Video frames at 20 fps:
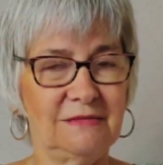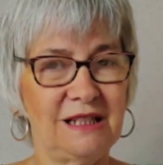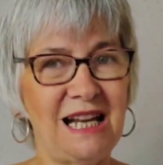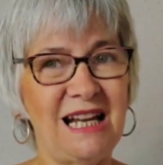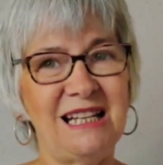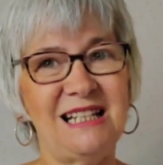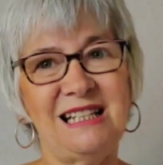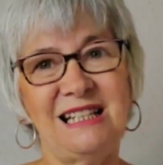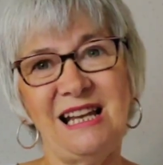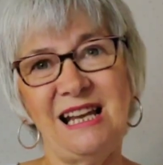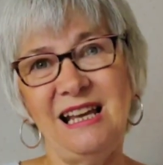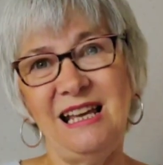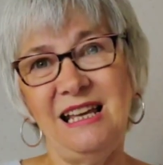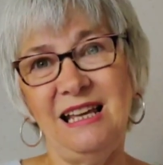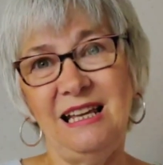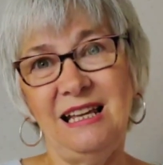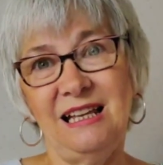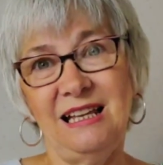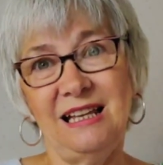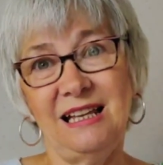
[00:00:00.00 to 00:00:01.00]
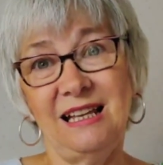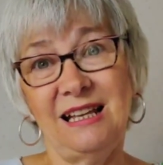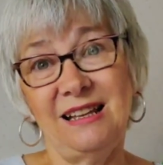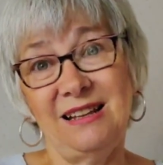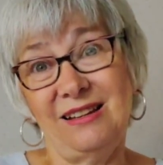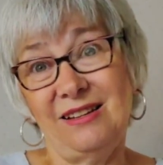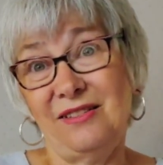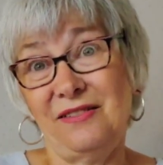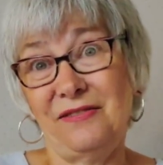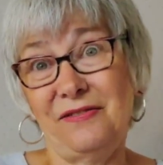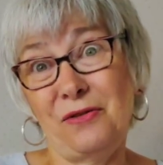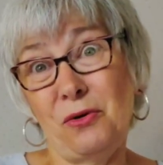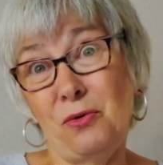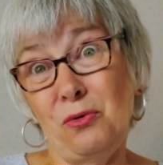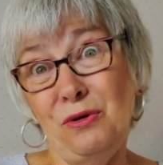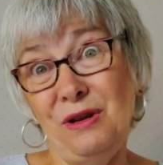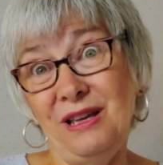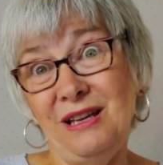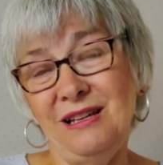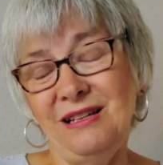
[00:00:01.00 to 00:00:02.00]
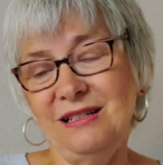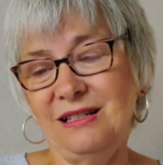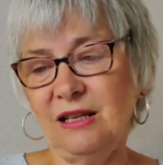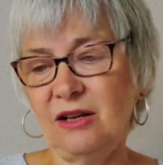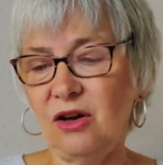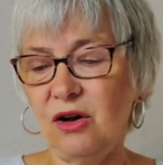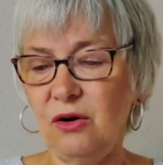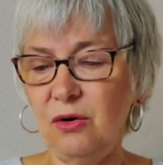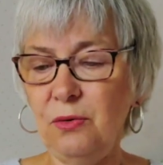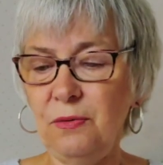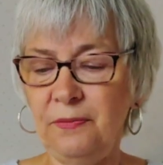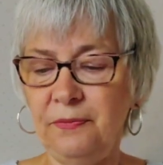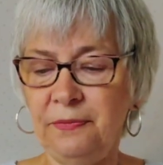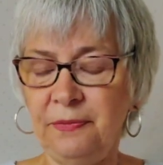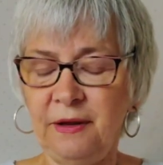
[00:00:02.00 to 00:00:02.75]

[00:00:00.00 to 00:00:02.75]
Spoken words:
Let's say 4 years ago.